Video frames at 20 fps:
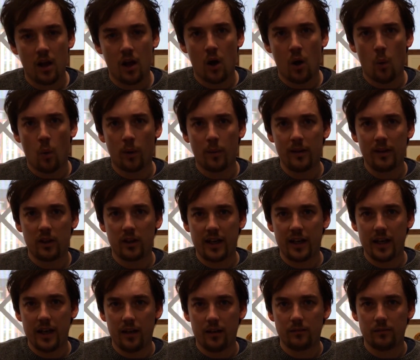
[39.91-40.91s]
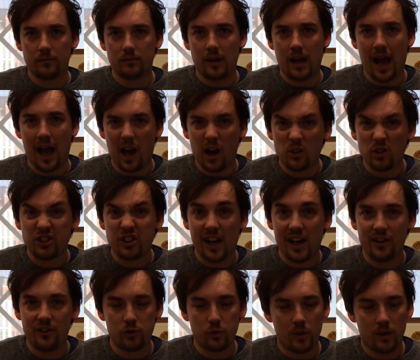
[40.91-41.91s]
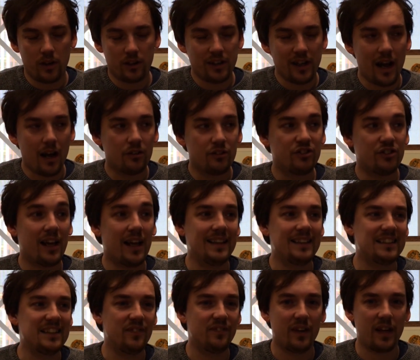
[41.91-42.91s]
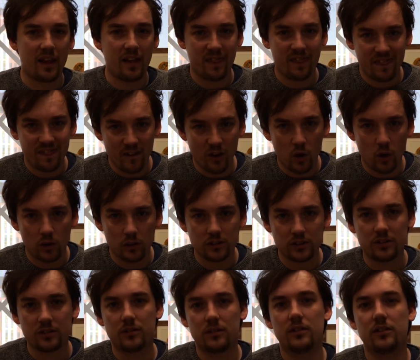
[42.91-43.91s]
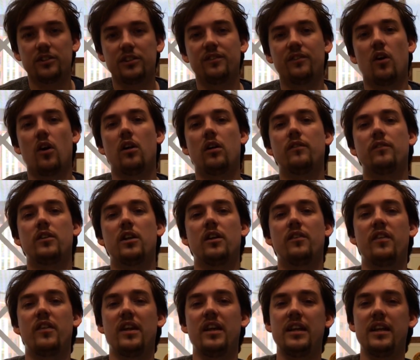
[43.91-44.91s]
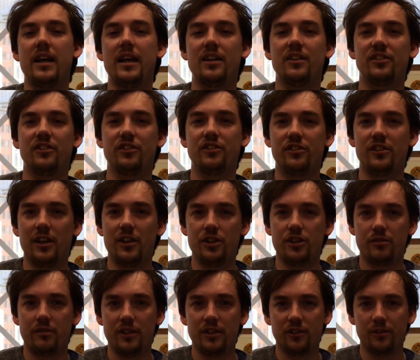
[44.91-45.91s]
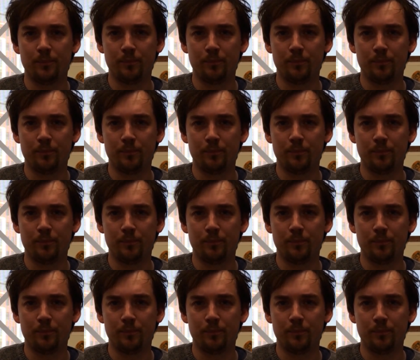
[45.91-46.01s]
We're going to be looking at how science works, how scientific thought has evolved over the years and centuries.